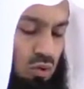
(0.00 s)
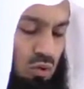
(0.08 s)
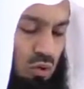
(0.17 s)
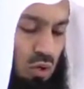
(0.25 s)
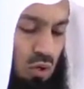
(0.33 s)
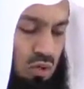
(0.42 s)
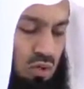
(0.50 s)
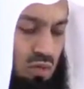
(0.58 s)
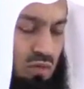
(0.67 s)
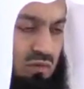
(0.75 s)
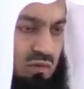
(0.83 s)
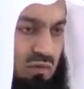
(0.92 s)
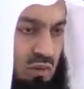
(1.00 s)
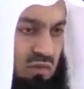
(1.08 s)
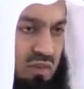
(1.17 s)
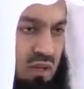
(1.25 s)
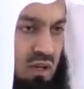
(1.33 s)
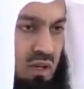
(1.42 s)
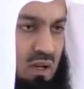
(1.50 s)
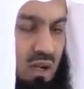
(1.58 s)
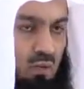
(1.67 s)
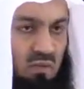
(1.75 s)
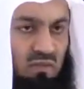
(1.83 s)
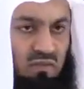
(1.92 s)
do not fulfill
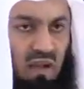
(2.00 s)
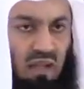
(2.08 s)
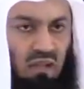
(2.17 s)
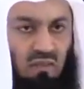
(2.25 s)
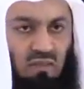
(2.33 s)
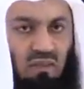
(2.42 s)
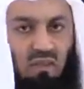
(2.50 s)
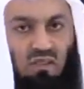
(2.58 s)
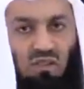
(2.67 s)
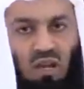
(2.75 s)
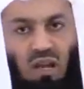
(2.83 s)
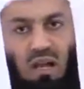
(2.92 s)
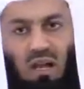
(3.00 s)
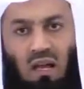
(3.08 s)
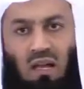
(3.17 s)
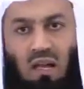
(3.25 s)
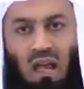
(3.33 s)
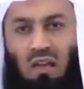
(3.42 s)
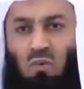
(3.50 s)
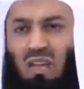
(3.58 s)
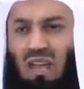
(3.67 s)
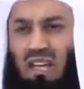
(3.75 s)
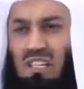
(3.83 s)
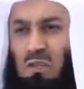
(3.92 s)
our five salah. And we
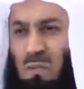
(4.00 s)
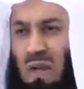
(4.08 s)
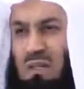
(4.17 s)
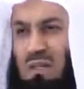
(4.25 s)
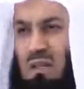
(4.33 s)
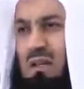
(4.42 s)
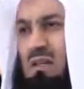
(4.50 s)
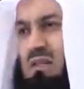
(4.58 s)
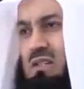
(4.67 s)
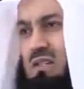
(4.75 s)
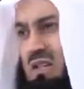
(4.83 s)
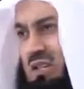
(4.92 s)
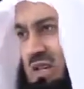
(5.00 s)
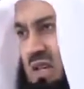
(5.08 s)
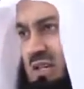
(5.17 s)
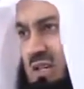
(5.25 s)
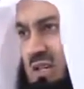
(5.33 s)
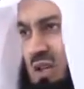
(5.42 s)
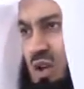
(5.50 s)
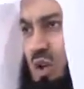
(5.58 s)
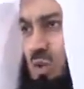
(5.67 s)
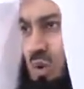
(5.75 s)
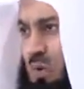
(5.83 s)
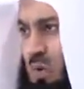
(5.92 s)
expect success.
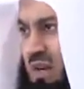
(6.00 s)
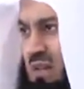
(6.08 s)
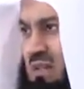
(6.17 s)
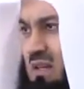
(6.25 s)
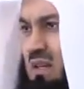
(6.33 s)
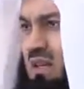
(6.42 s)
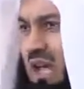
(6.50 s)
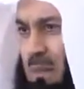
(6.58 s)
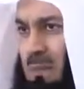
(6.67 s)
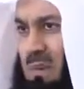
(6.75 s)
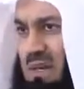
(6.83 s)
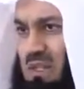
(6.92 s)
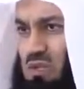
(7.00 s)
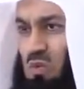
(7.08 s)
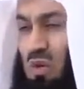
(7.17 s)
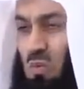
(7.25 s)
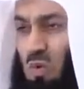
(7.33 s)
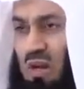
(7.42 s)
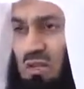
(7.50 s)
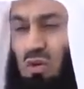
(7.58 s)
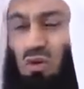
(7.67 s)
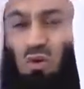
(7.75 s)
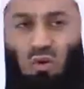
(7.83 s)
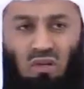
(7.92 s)
We want happiness. We
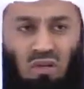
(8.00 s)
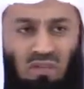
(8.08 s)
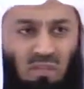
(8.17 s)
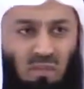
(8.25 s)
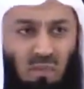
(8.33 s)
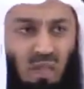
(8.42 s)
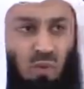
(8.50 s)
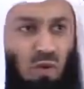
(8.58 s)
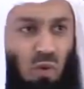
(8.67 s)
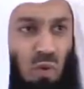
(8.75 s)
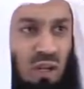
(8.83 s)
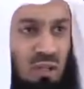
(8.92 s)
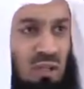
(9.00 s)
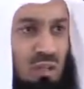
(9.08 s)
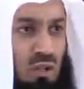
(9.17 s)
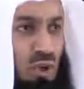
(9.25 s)
want goodness. We want